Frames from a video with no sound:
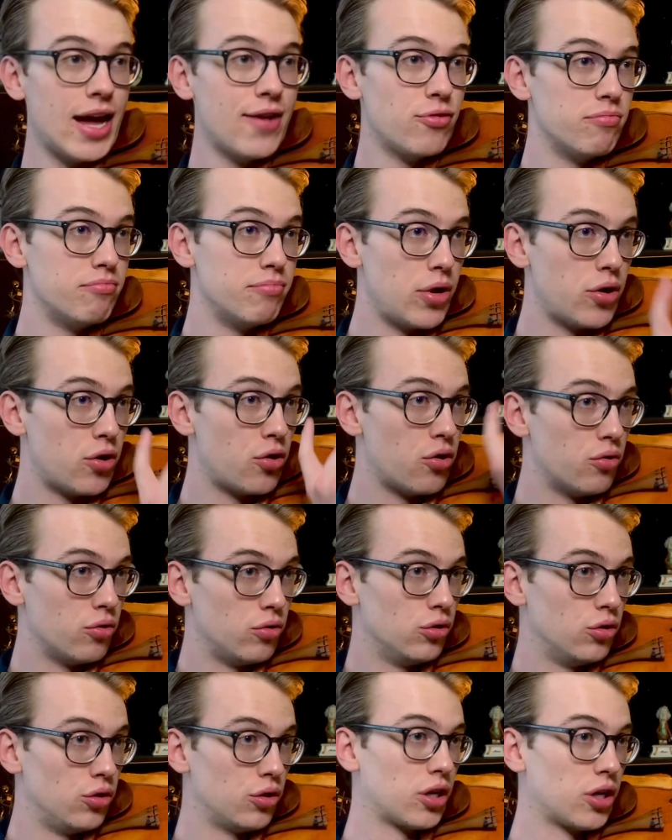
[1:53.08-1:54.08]
a mirror
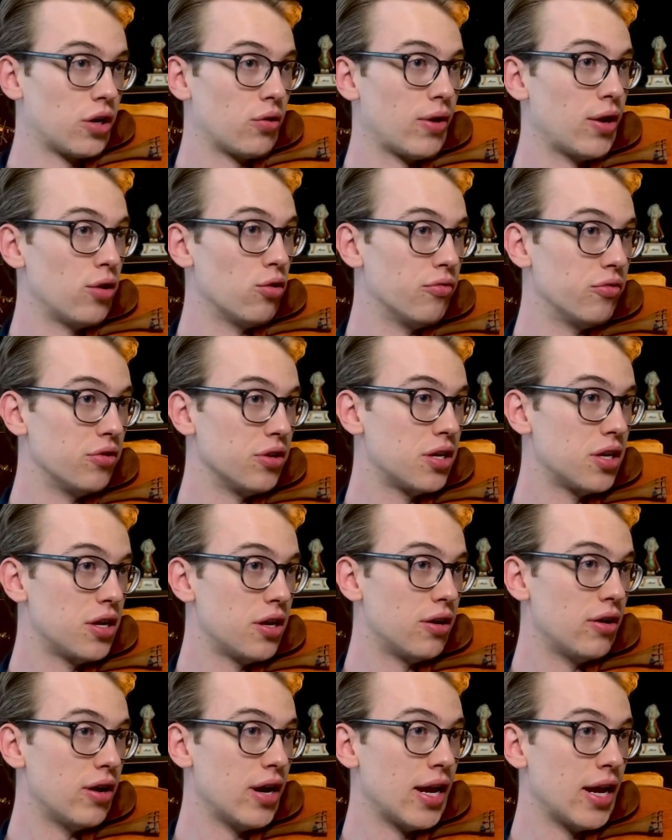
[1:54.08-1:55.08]
looking right over
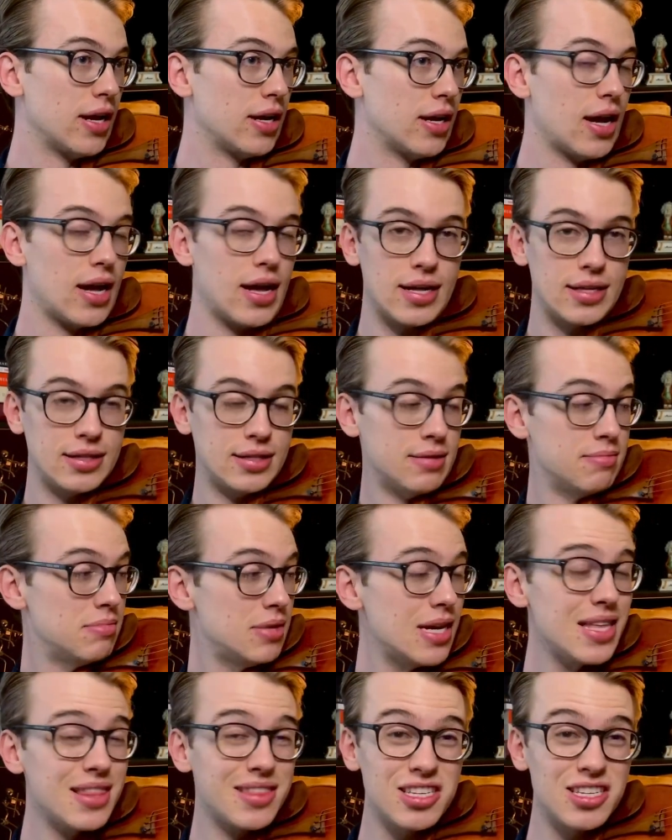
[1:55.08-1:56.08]
here, and to
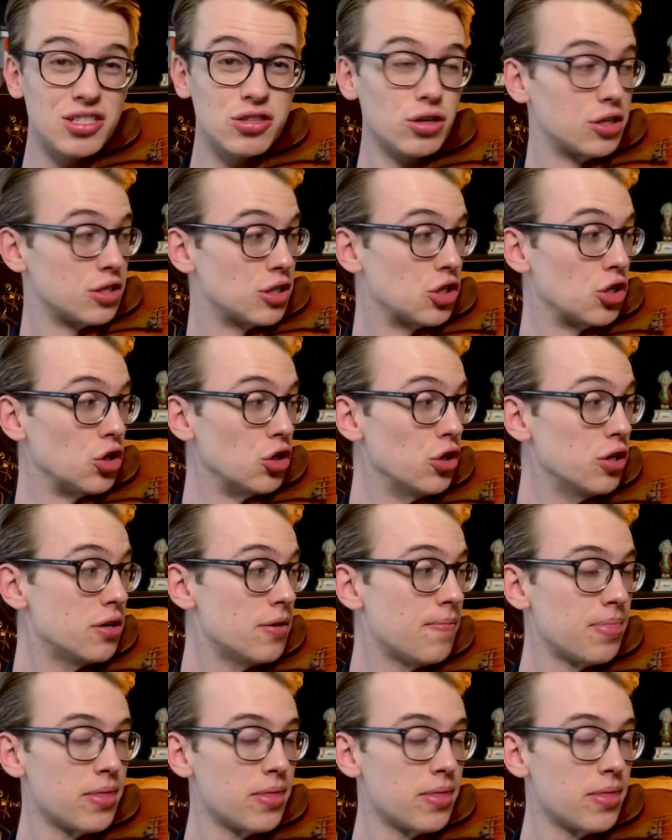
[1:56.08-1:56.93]
me, this looks good.